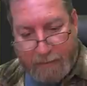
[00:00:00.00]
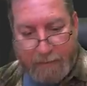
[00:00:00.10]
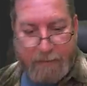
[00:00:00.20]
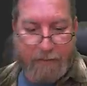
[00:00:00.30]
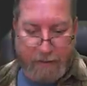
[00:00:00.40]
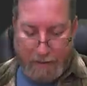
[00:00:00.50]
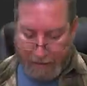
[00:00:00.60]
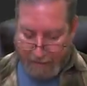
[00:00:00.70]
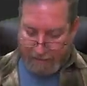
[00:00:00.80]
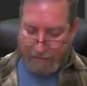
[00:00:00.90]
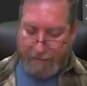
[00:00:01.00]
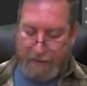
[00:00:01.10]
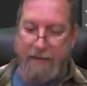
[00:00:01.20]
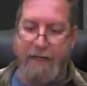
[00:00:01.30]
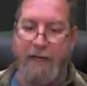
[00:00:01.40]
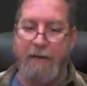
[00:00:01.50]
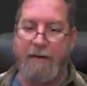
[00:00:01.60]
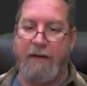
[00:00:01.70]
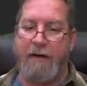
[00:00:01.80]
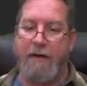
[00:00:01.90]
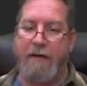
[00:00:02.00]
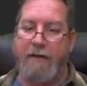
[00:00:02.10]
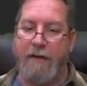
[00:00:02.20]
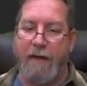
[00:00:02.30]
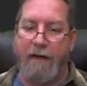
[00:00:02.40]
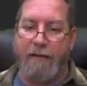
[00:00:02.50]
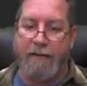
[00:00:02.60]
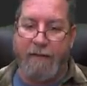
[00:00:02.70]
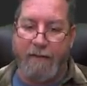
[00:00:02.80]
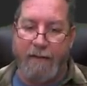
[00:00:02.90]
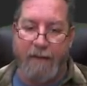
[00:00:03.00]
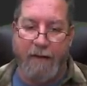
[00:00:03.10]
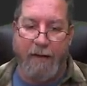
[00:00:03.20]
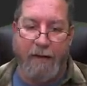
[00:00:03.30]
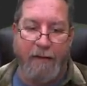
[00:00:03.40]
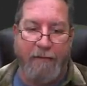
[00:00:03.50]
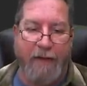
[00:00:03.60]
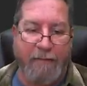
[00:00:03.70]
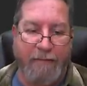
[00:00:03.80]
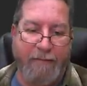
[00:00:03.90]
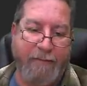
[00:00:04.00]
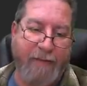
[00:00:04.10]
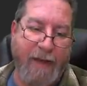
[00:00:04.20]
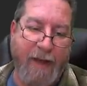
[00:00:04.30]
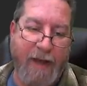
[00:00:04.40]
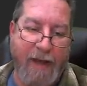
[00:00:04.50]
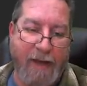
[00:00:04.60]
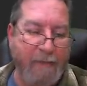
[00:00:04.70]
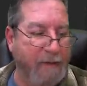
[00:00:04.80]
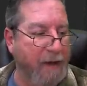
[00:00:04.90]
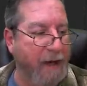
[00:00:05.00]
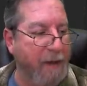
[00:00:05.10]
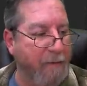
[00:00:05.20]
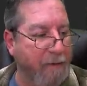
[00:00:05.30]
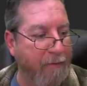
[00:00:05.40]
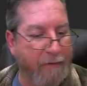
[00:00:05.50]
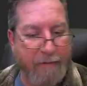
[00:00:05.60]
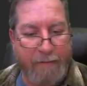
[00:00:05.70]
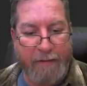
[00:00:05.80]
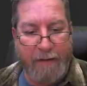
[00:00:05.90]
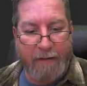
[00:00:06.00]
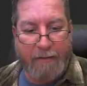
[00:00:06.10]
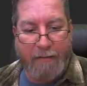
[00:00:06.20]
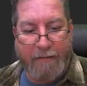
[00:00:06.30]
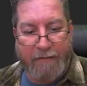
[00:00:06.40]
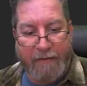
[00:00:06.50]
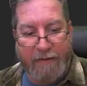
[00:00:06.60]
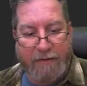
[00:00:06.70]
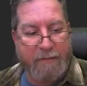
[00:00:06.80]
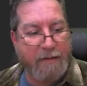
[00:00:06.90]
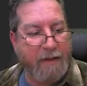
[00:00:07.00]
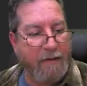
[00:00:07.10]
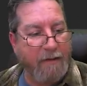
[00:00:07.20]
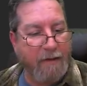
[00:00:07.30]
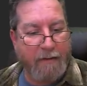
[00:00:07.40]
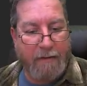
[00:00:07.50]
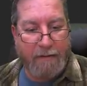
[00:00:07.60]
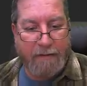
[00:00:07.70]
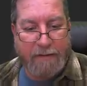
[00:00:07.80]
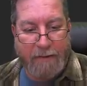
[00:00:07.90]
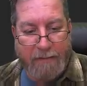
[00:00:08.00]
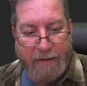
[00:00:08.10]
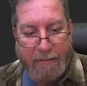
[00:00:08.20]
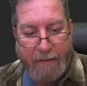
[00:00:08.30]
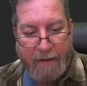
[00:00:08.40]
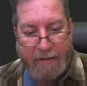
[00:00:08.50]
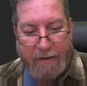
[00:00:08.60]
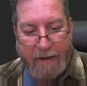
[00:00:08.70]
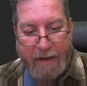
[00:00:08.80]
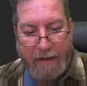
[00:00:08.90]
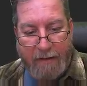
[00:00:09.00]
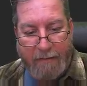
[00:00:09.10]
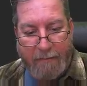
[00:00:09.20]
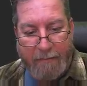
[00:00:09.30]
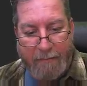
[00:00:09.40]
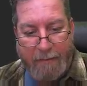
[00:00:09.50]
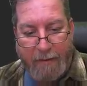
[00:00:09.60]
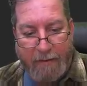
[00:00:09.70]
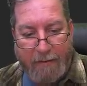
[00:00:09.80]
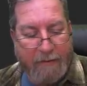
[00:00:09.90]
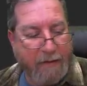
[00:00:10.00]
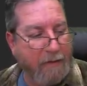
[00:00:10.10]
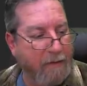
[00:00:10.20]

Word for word: just trying to get some of this down here. That that eye I'm not happy with, but we'll figure something out here. There's something about that part of the